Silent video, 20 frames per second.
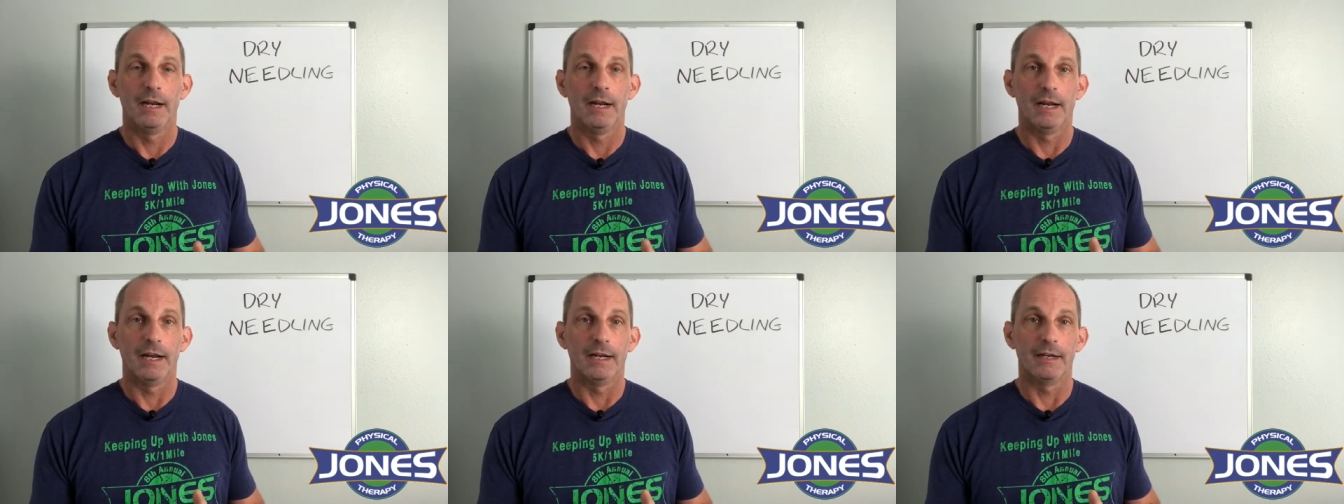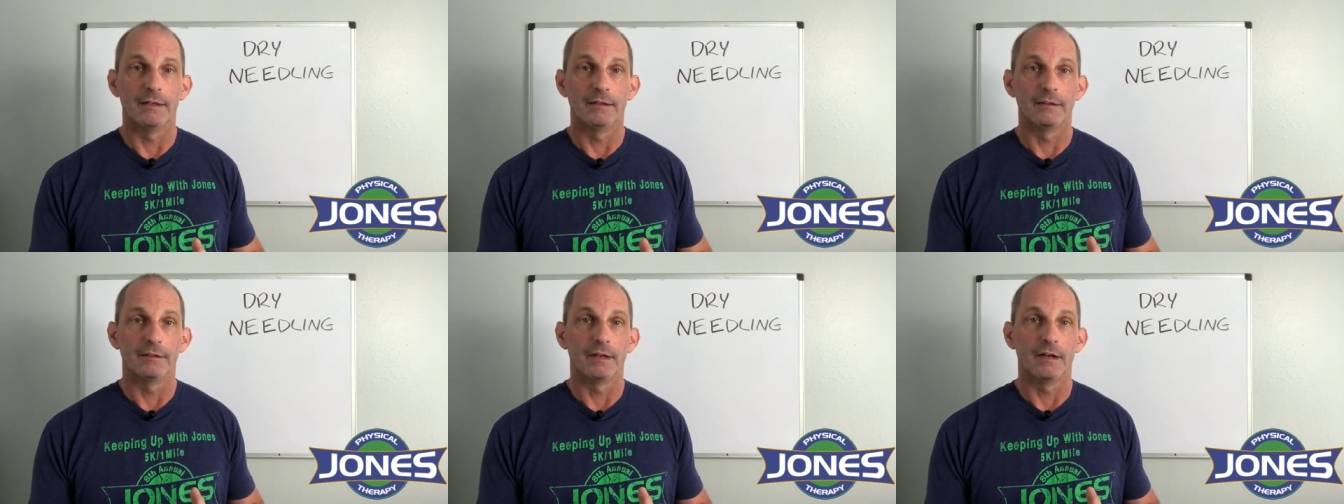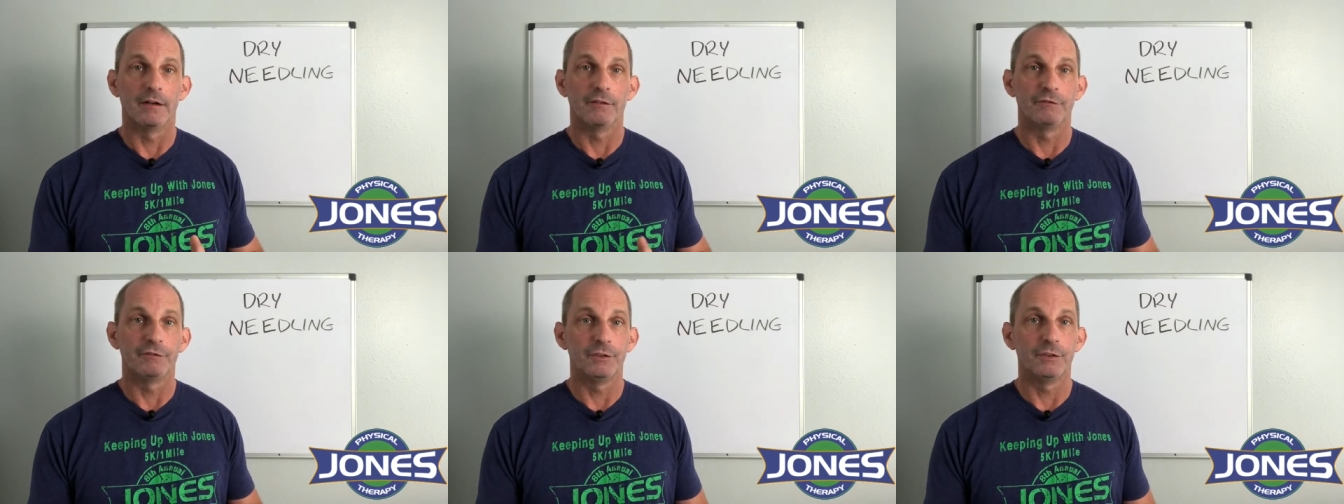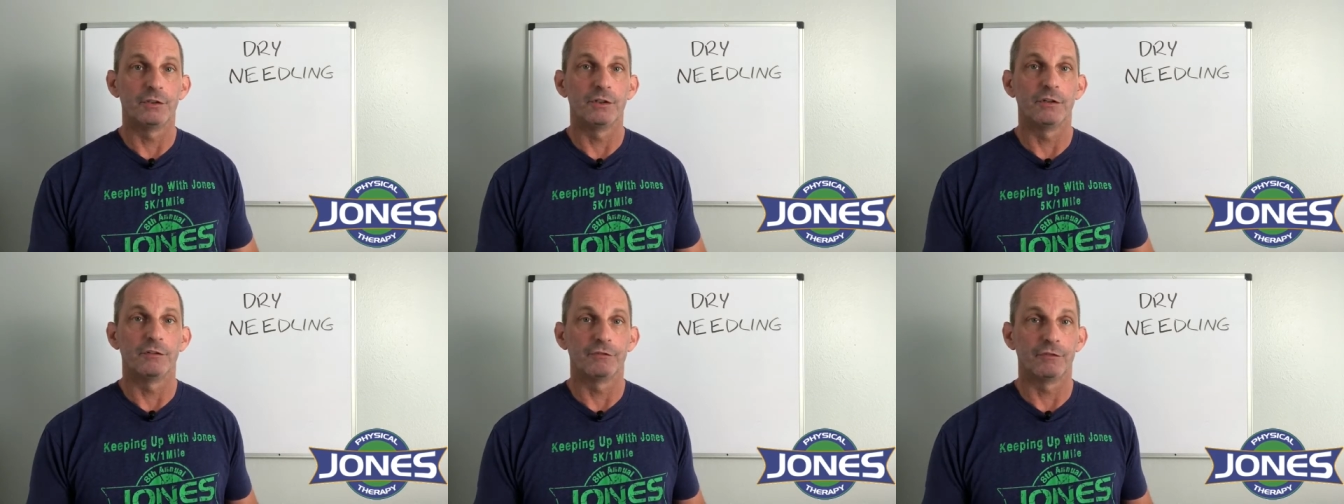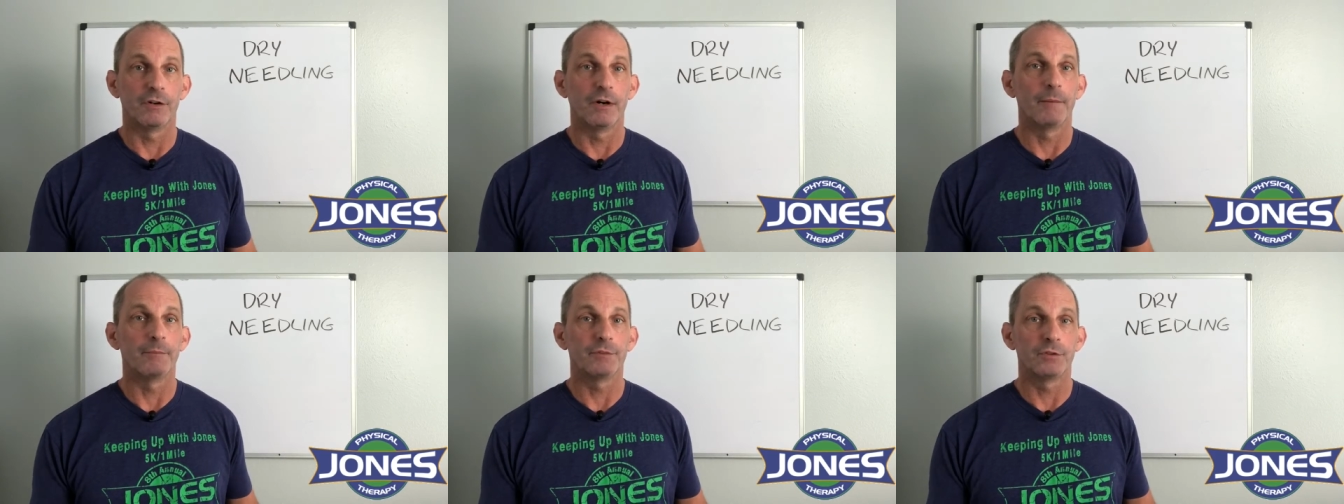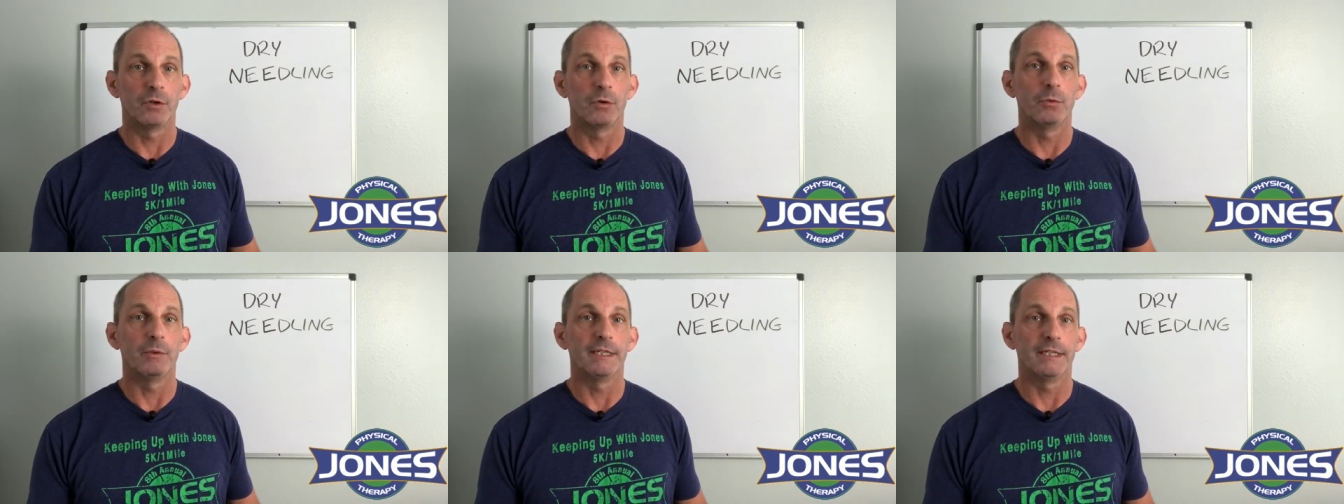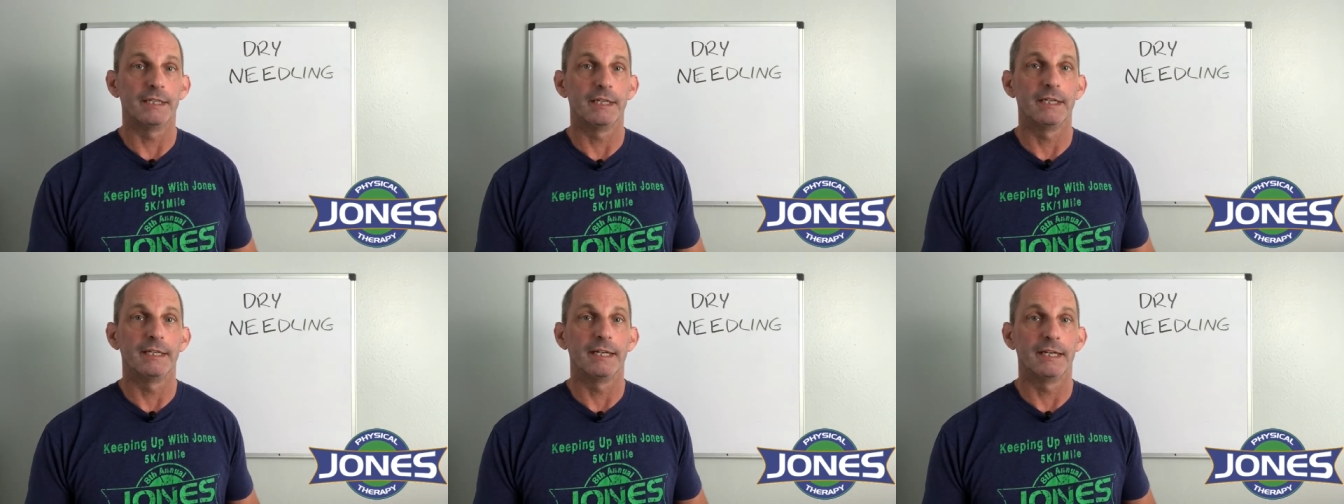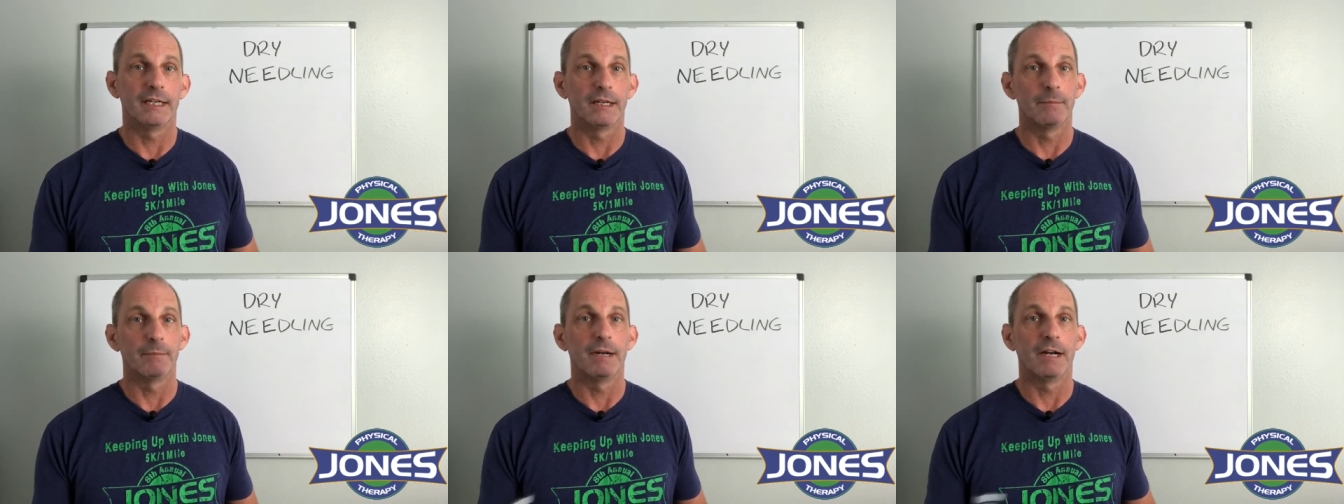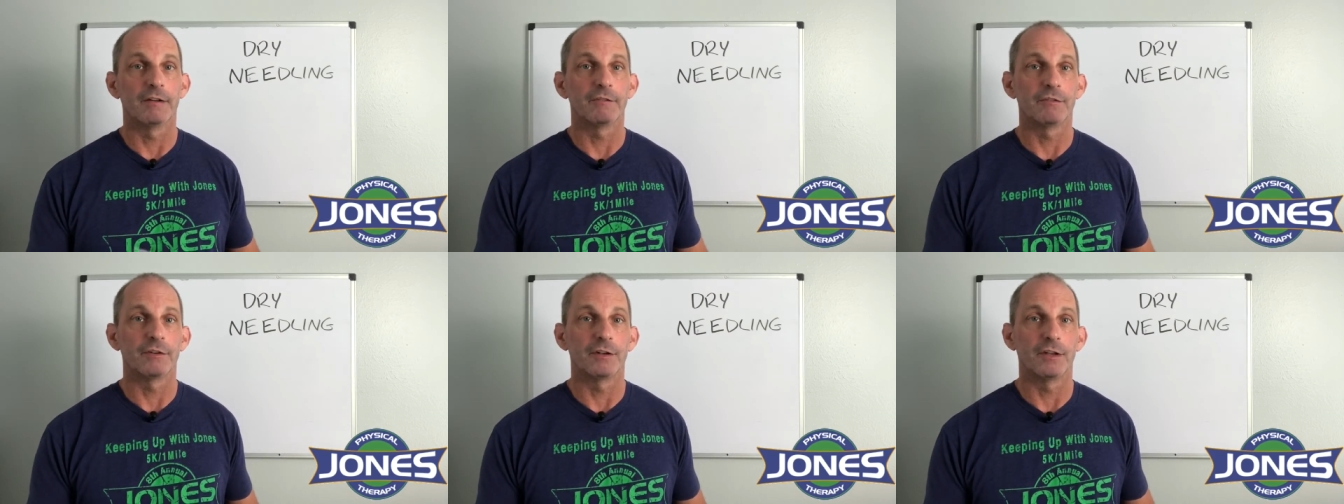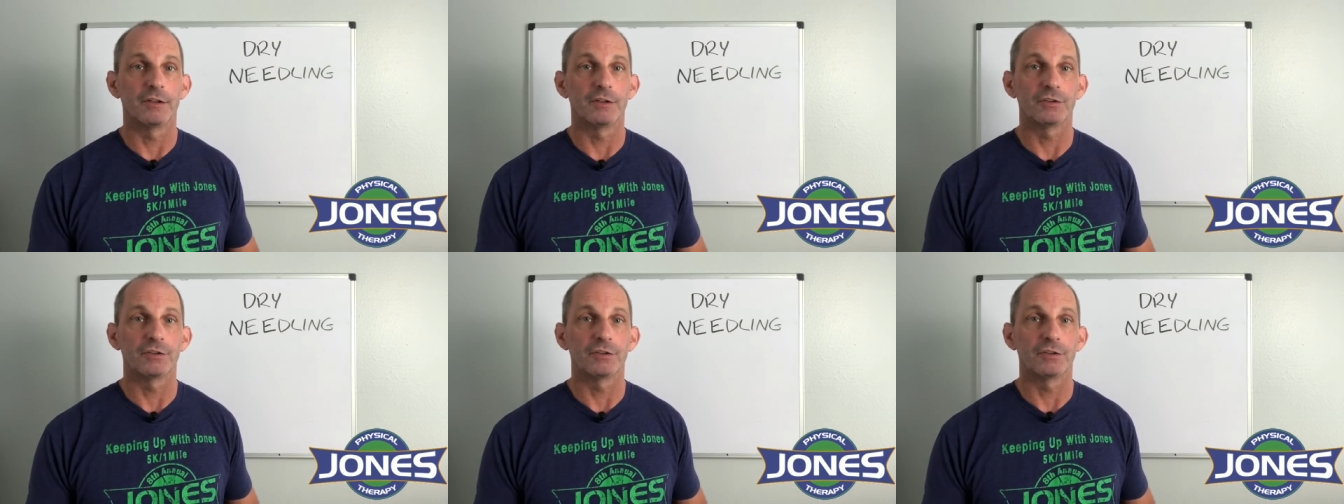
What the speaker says: and feel good for up to a week, and then come back for another